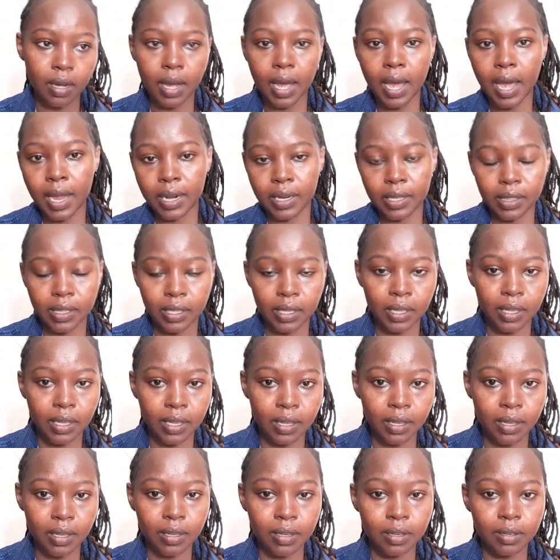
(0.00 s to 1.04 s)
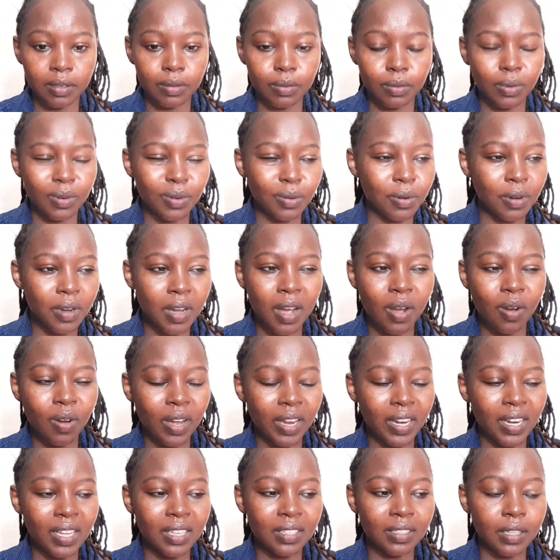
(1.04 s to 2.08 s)
at the
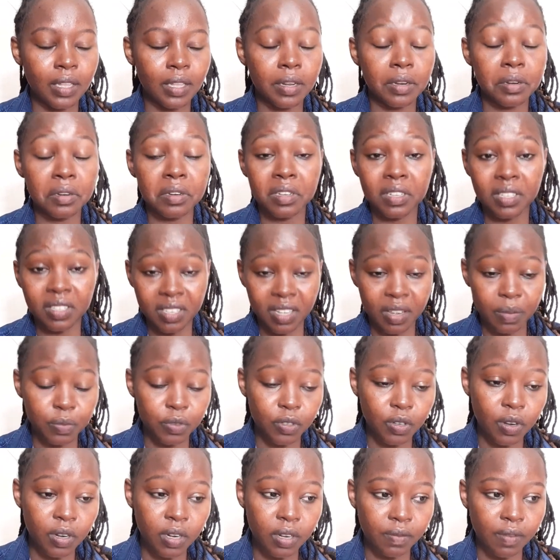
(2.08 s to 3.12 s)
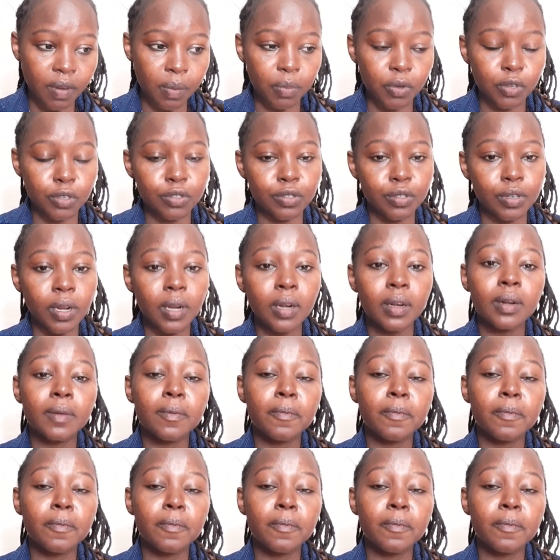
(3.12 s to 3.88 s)
the reception, if I'm not wrong.